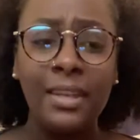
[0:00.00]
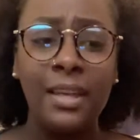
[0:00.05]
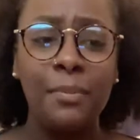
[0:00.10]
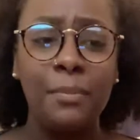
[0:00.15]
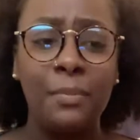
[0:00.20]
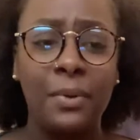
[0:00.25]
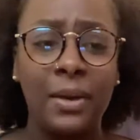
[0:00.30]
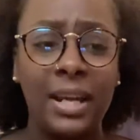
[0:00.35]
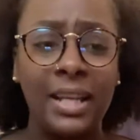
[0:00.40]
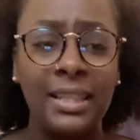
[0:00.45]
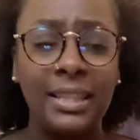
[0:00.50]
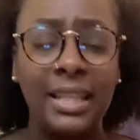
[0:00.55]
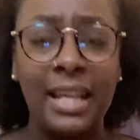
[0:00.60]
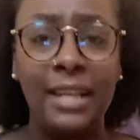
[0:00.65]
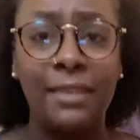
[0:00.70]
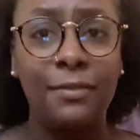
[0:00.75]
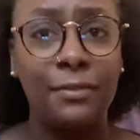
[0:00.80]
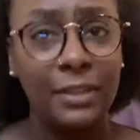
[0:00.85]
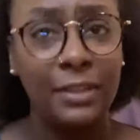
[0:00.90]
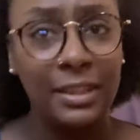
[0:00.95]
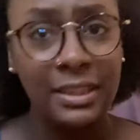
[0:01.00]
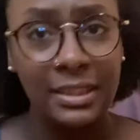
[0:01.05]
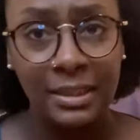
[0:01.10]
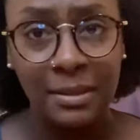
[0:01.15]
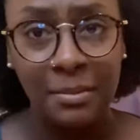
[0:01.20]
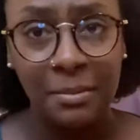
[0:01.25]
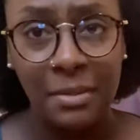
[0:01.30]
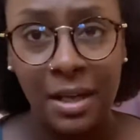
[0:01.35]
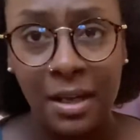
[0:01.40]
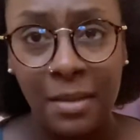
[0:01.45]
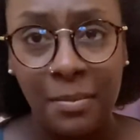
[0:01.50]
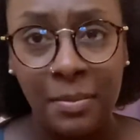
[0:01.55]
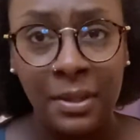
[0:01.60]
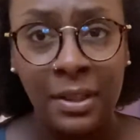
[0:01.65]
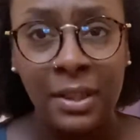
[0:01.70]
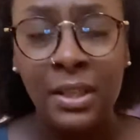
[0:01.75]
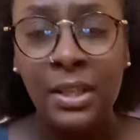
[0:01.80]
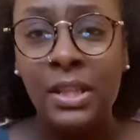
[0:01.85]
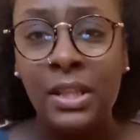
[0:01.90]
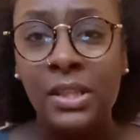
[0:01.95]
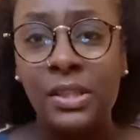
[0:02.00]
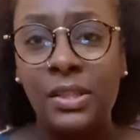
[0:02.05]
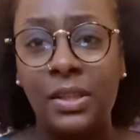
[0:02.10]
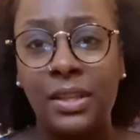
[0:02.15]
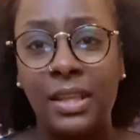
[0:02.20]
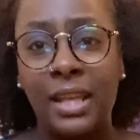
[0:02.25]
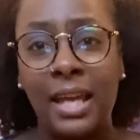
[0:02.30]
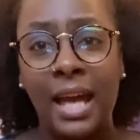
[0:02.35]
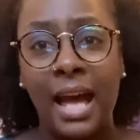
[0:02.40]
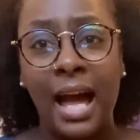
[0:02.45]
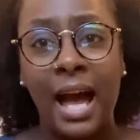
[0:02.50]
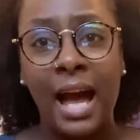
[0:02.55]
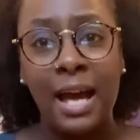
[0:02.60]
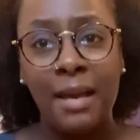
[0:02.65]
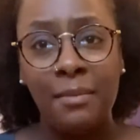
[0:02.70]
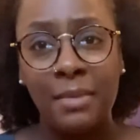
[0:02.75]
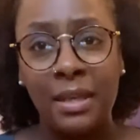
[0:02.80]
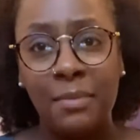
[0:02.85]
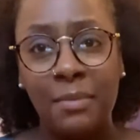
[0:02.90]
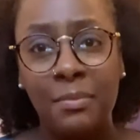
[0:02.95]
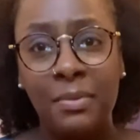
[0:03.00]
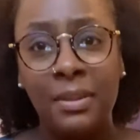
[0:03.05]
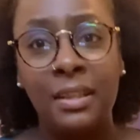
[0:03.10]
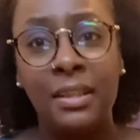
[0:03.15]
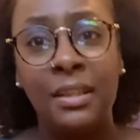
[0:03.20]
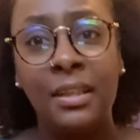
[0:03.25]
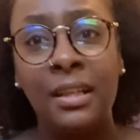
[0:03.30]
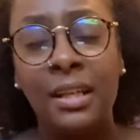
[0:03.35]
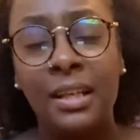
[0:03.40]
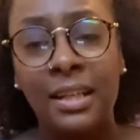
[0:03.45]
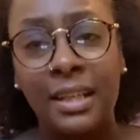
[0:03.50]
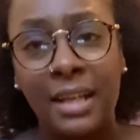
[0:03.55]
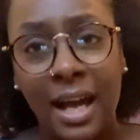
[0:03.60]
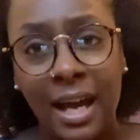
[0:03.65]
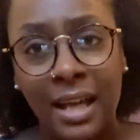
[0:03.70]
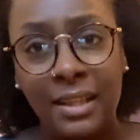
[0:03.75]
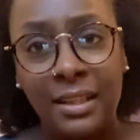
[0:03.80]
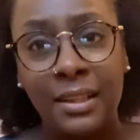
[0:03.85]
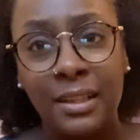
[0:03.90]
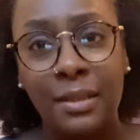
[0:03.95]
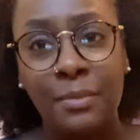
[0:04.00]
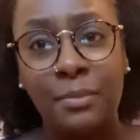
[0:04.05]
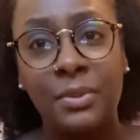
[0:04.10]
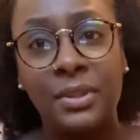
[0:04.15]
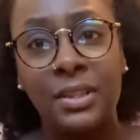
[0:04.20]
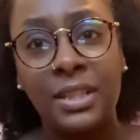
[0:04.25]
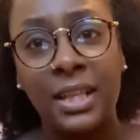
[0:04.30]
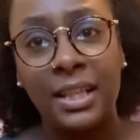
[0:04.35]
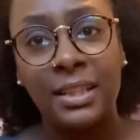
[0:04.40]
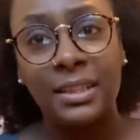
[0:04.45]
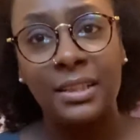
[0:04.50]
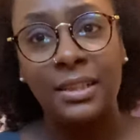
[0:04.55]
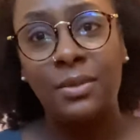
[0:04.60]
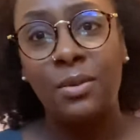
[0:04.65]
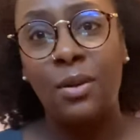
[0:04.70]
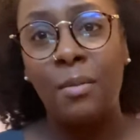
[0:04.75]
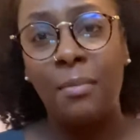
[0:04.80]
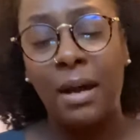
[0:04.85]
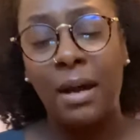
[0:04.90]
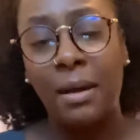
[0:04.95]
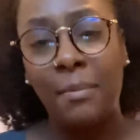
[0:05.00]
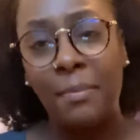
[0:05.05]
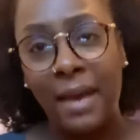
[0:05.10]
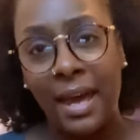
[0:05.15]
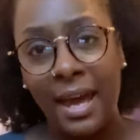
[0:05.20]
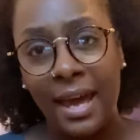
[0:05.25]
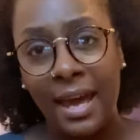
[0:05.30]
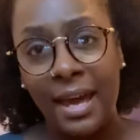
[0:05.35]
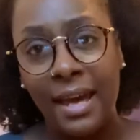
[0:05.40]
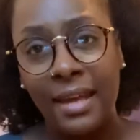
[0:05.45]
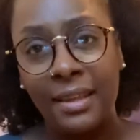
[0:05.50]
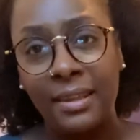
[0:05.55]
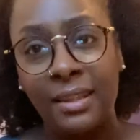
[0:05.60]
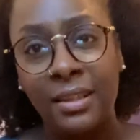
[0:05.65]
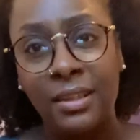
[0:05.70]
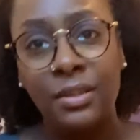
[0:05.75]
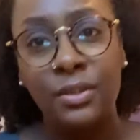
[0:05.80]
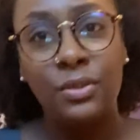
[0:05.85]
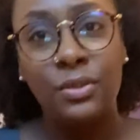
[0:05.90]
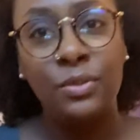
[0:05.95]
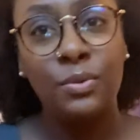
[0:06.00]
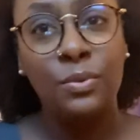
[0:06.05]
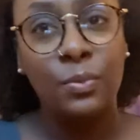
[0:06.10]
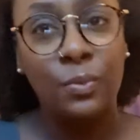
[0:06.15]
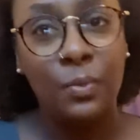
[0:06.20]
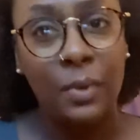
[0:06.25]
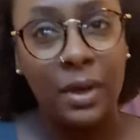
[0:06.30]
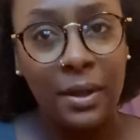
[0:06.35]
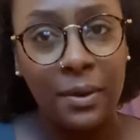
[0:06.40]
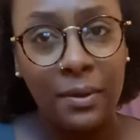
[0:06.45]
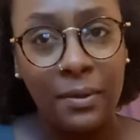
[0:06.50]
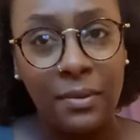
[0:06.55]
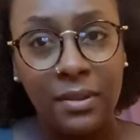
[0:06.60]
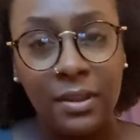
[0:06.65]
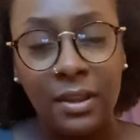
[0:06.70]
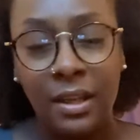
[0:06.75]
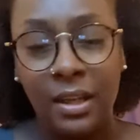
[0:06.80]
Praying that it frees them up so that I may be guided and protected on my path to wealth.